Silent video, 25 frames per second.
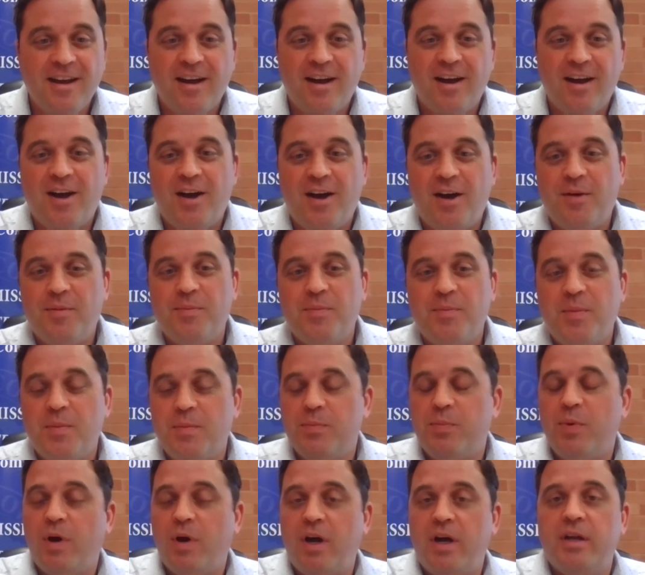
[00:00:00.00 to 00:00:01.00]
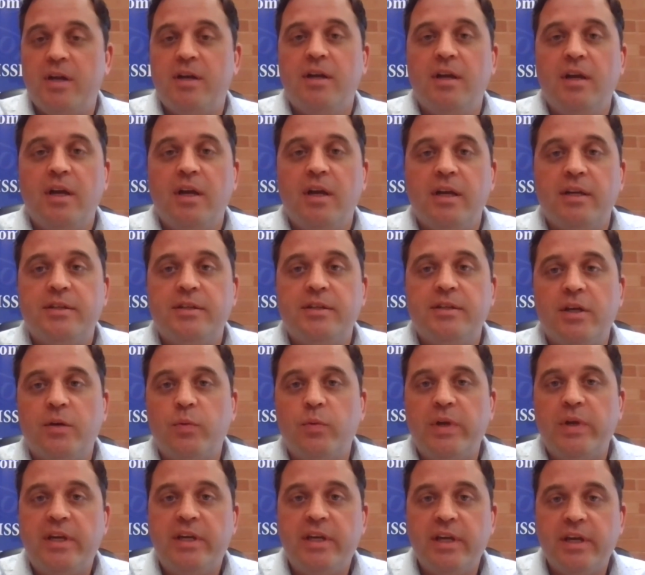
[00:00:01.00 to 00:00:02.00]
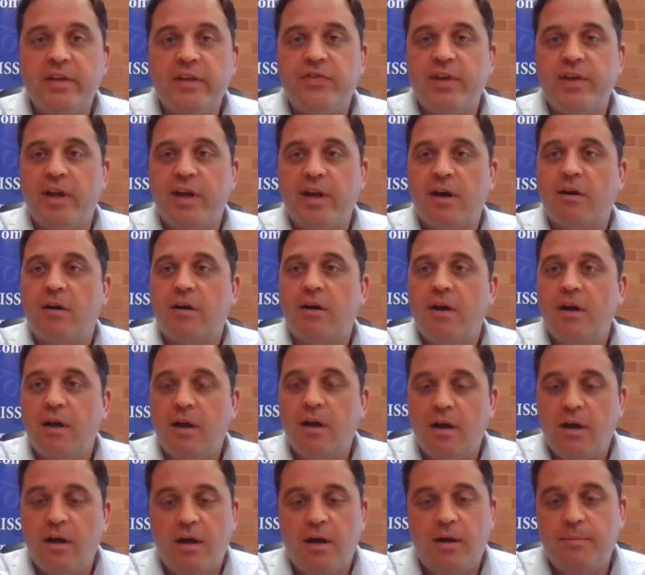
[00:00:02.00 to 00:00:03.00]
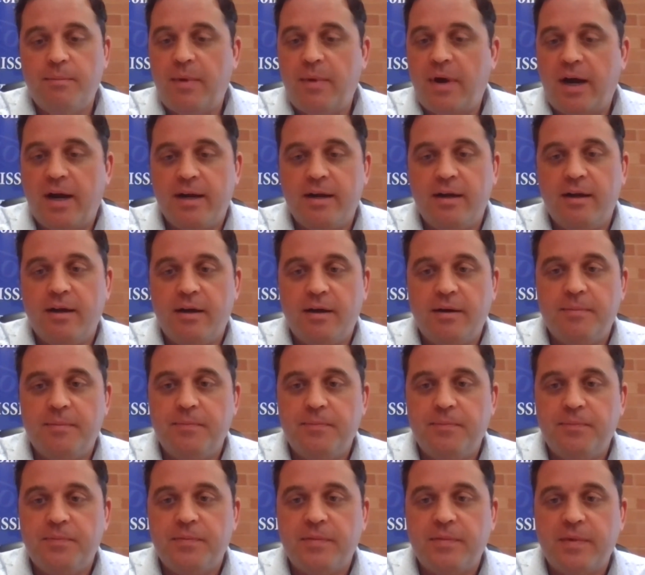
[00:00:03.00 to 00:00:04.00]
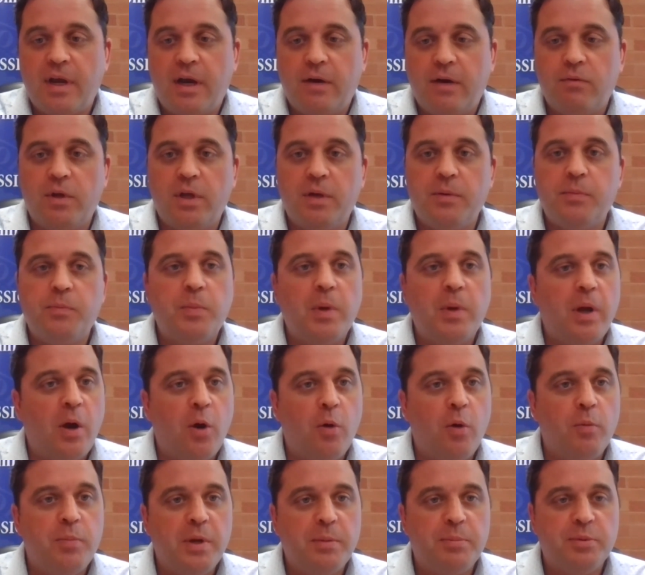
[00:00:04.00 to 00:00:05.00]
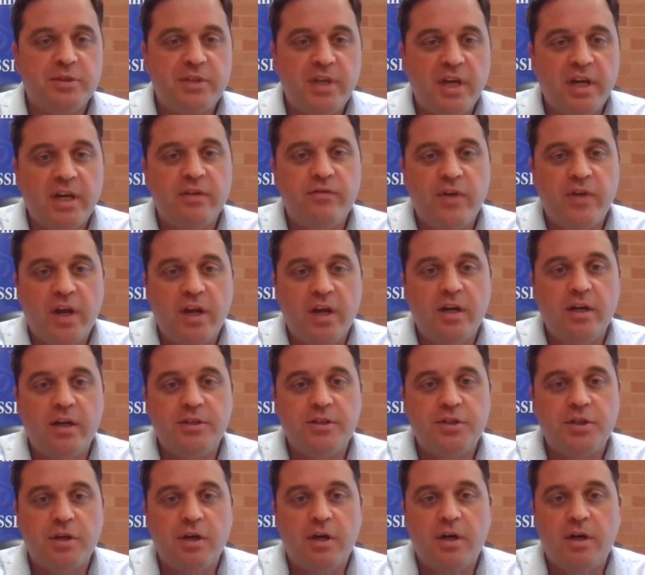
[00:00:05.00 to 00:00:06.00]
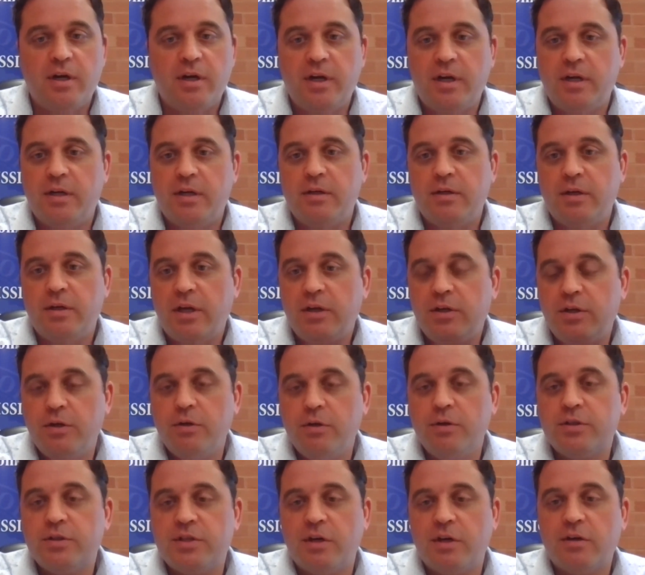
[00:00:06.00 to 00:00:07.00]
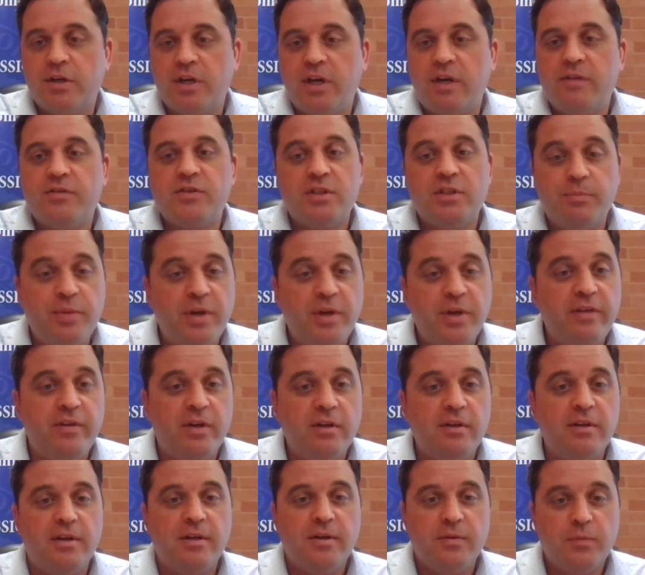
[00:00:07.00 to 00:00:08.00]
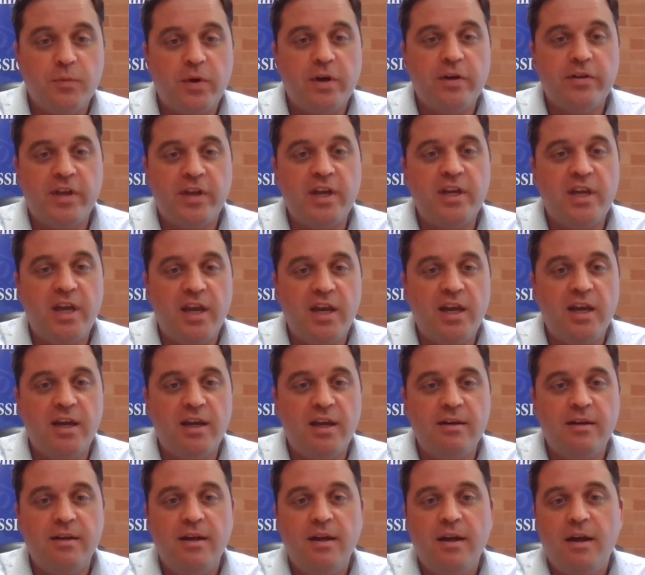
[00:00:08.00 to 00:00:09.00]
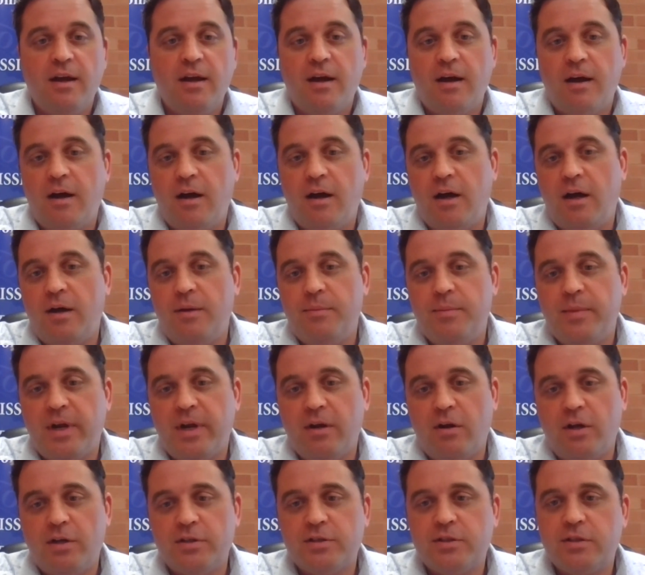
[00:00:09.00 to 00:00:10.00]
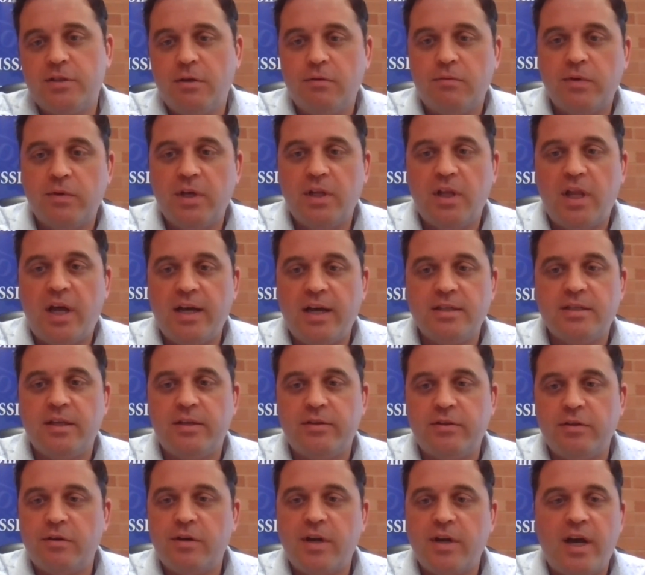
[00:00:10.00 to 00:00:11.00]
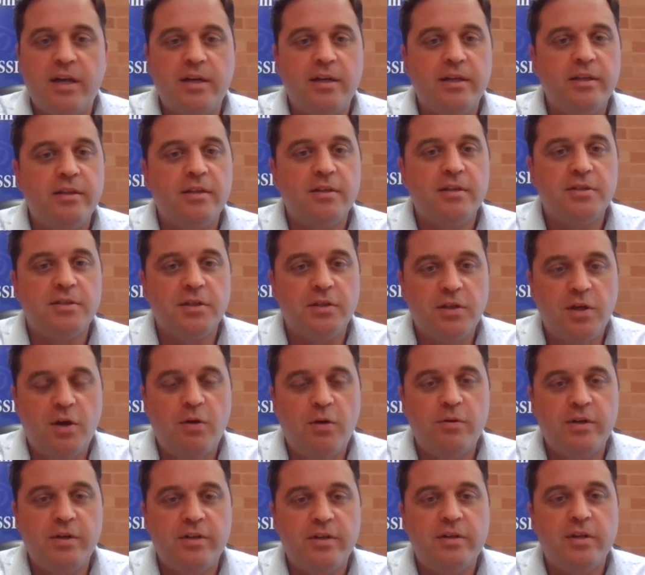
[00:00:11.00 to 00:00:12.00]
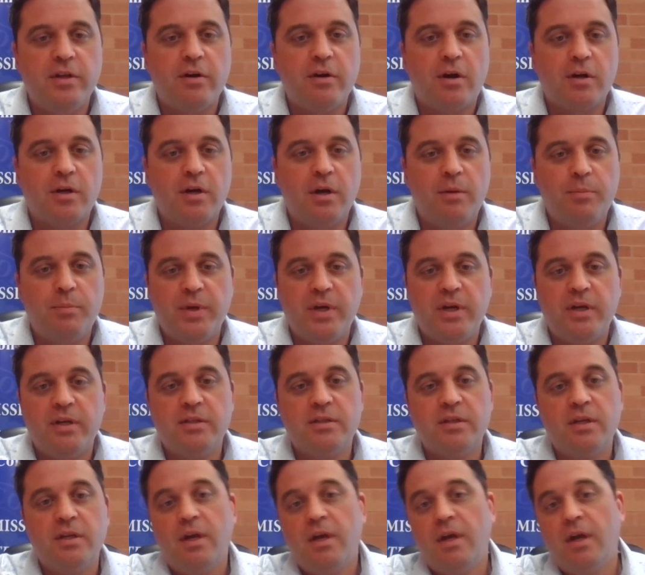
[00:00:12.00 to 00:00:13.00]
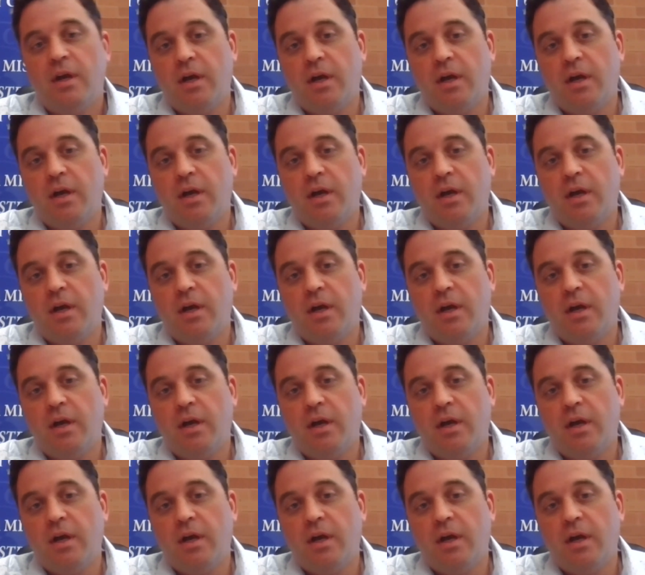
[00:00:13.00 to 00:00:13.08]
But until we get there, I really hope people take advantage and use their gifts to pivot where they can, and also realize that they're not in this alone, and there are companies